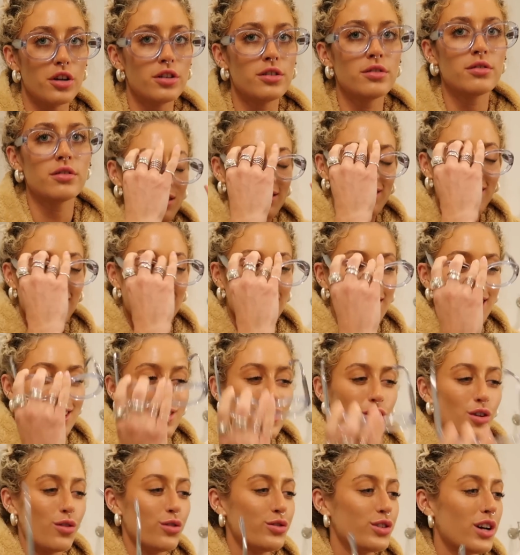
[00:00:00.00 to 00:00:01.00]
Let's take
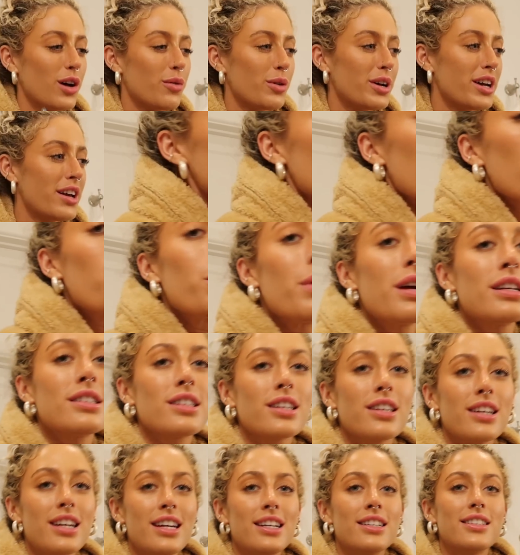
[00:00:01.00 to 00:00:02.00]
these off, shall we? So
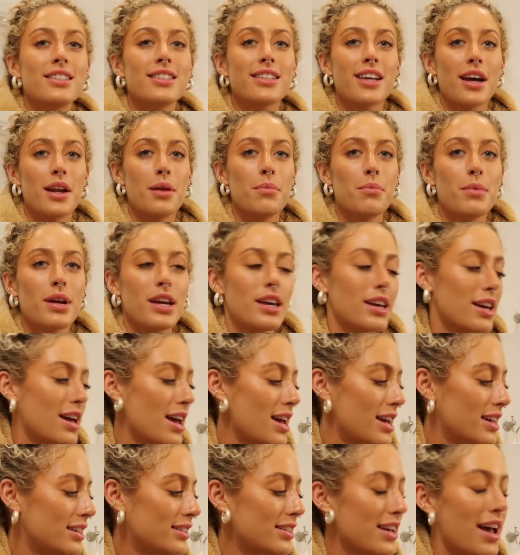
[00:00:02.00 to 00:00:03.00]
basically, Skin and Me
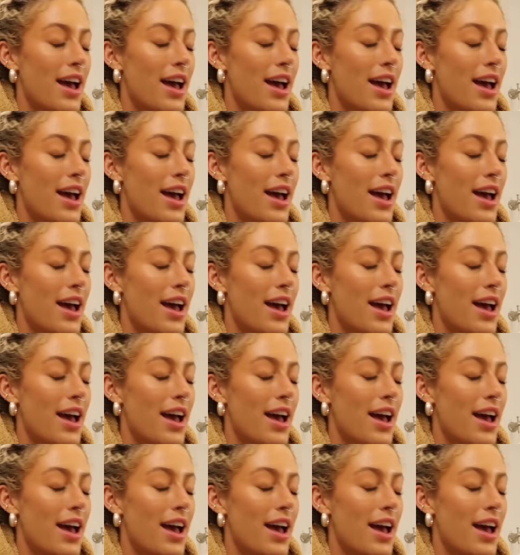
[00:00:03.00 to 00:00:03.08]
is